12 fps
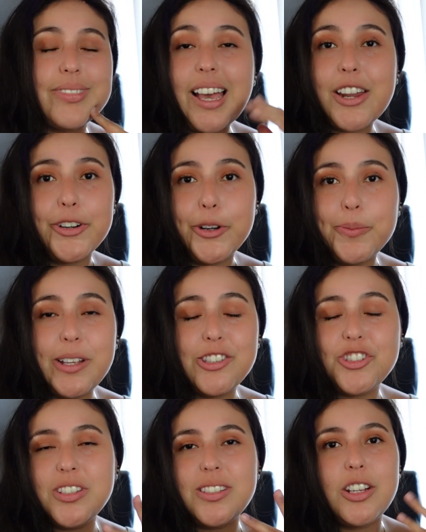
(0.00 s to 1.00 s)
I don't know. It's
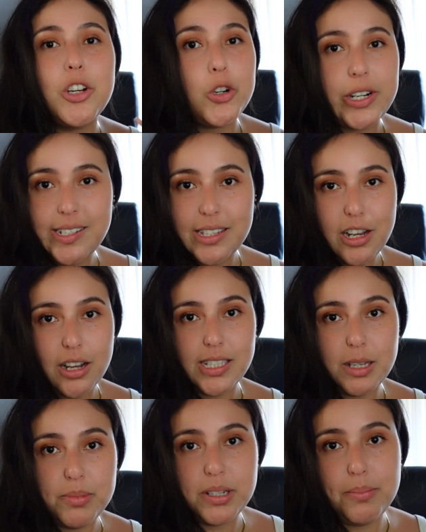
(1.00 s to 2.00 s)
just a crazy
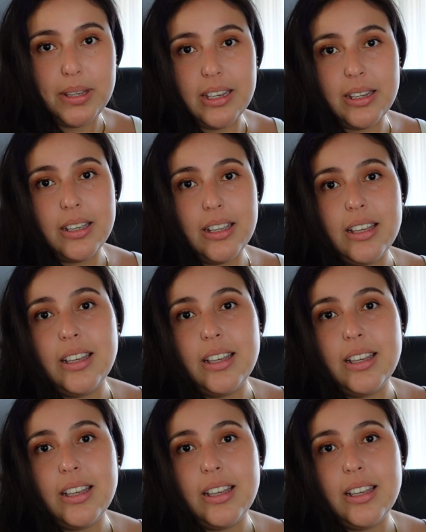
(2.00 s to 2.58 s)
concept to me.